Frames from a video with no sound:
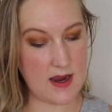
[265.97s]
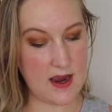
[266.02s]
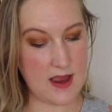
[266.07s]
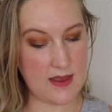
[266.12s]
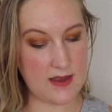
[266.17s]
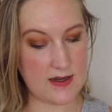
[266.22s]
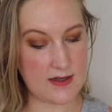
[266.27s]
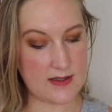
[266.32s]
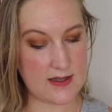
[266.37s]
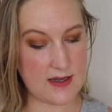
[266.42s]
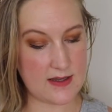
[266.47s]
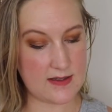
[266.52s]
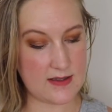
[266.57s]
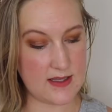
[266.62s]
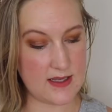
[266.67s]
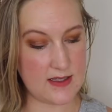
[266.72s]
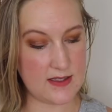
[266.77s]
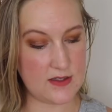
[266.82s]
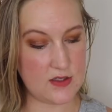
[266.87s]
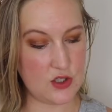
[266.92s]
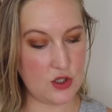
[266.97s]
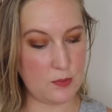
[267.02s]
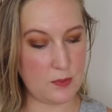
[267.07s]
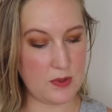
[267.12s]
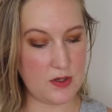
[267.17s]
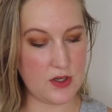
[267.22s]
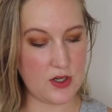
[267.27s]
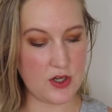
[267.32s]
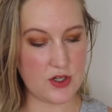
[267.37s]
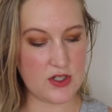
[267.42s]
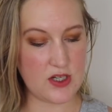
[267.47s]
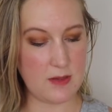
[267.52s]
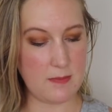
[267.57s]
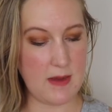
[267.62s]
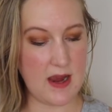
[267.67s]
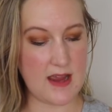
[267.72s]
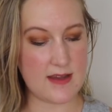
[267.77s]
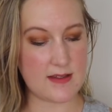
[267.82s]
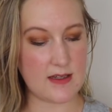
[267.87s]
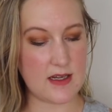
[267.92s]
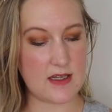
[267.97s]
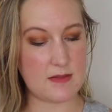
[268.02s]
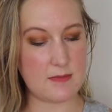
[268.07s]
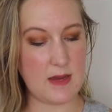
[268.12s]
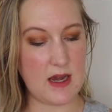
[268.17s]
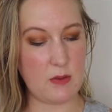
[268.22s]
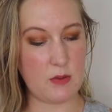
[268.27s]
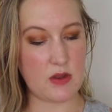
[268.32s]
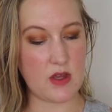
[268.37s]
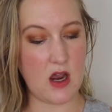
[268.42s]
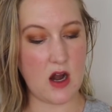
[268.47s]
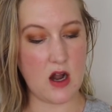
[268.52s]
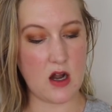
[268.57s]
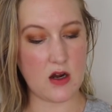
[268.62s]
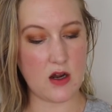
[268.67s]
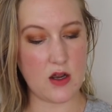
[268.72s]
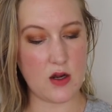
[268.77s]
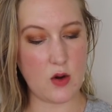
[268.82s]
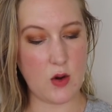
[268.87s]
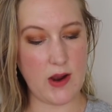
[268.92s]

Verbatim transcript: and it says this super nourishing mask is made with argan